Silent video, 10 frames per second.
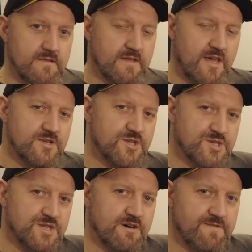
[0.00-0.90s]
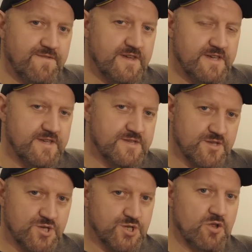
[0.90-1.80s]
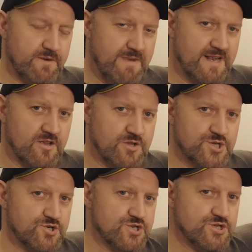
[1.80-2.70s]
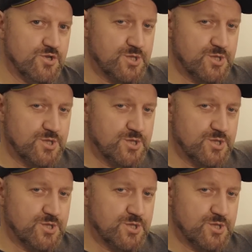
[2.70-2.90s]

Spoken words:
The case itself is a solid metal construction.